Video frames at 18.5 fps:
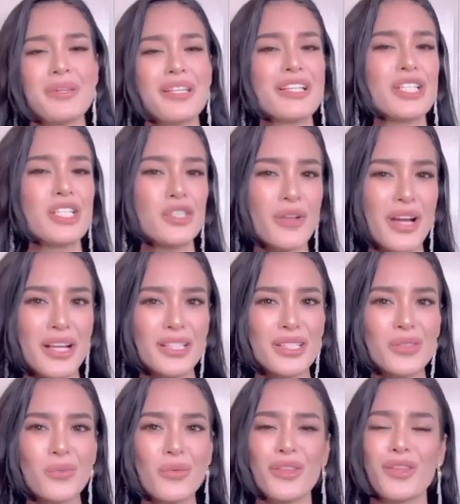be
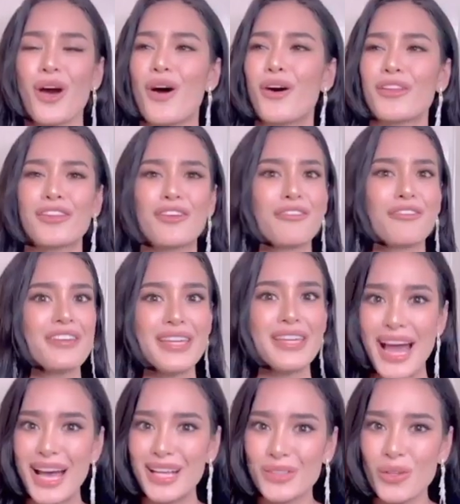distressed with all the
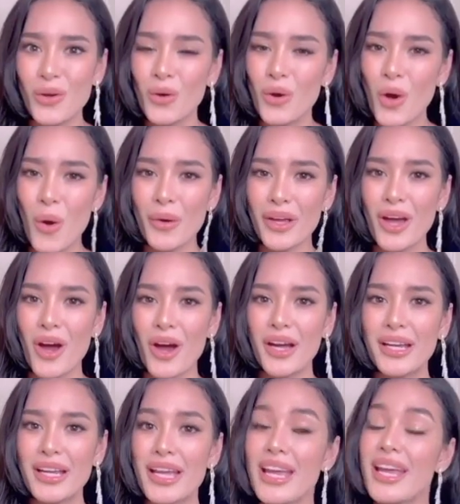fiasco going
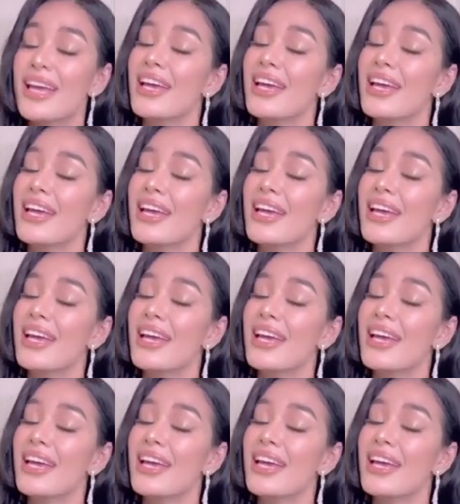on.